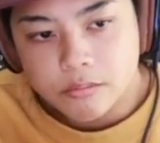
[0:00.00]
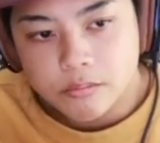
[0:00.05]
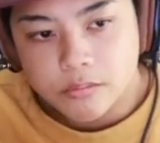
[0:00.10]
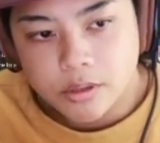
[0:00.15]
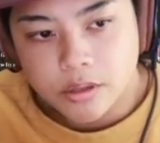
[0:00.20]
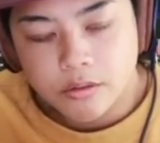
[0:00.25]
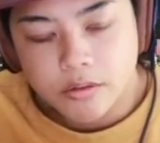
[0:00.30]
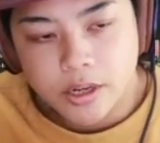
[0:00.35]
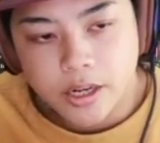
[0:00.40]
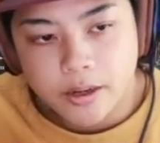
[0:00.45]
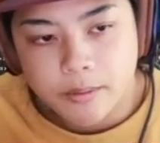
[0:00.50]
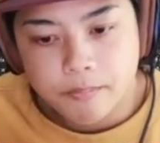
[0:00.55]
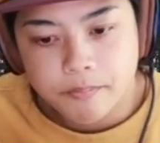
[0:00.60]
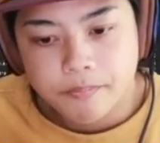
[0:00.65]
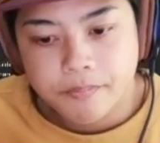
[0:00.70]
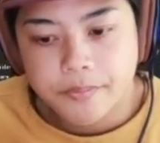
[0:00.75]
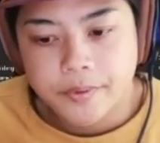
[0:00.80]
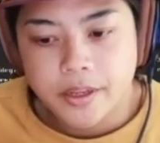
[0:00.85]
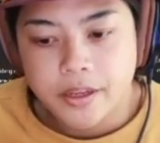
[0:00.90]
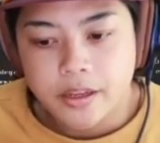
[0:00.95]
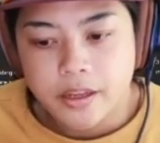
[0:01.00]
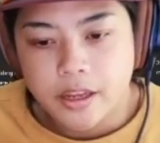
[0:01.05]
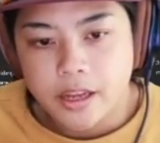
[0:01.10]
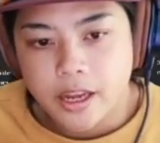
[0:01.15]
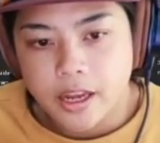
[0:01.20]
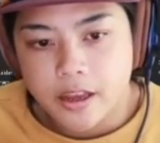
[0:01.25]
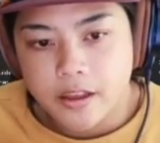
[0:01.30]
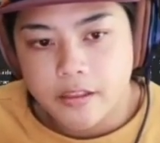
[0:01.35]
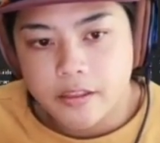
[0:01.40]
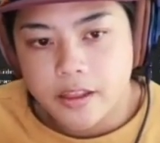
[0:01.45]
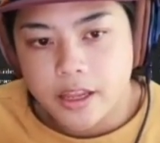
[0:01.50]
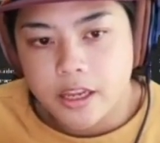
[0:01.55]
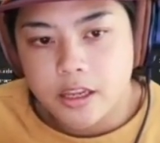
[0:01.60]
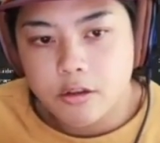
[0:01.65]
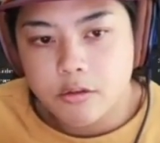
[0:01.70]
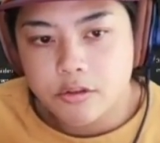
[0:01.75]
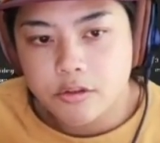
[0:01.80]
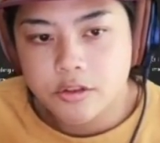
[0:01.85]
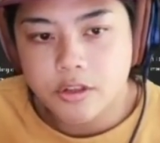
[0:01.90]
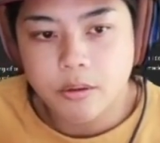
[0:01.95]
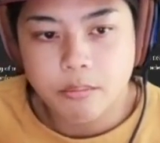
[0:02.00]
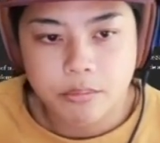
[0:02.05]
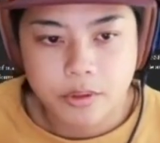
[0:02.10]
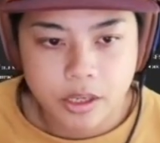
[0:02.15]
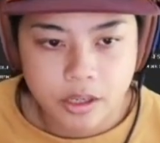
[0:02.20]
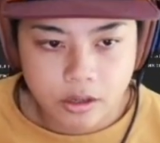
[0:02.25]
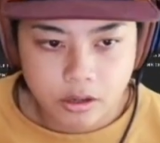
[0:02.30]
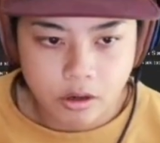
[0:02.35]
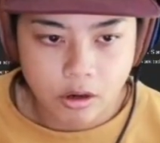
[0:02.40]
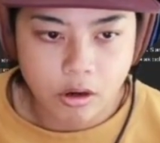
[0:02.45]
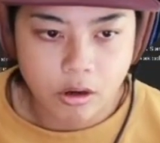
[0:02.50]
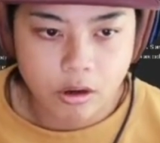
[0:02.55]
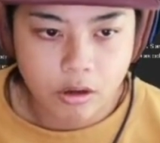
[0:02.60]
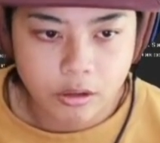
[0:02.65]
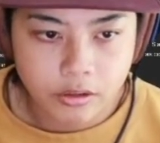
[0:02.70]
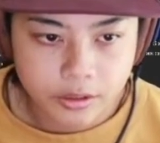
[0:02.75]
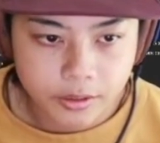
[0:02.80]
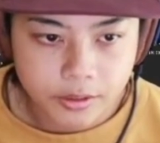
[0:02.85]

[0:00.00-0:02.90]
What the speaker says: okay? And they use something called,